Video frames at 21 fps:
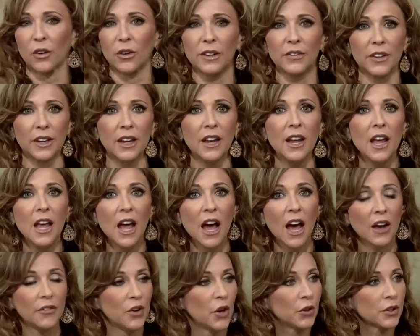Or even
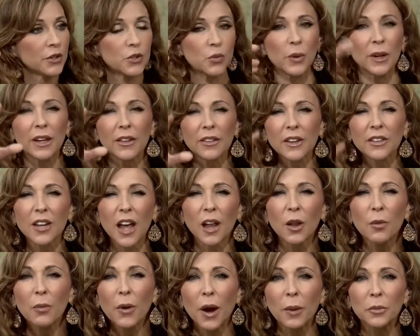I've noticed reading the
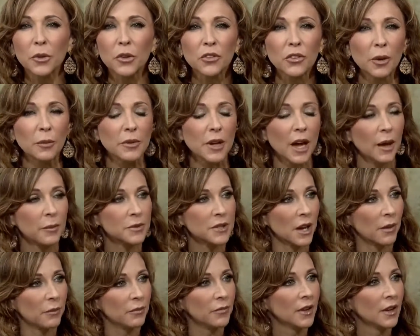teleprompter
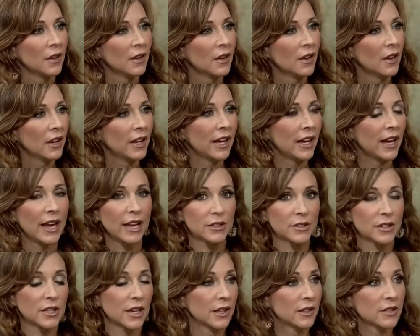sometimes.
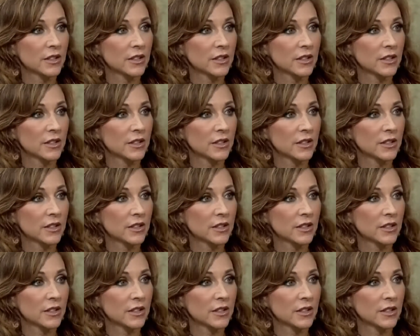It's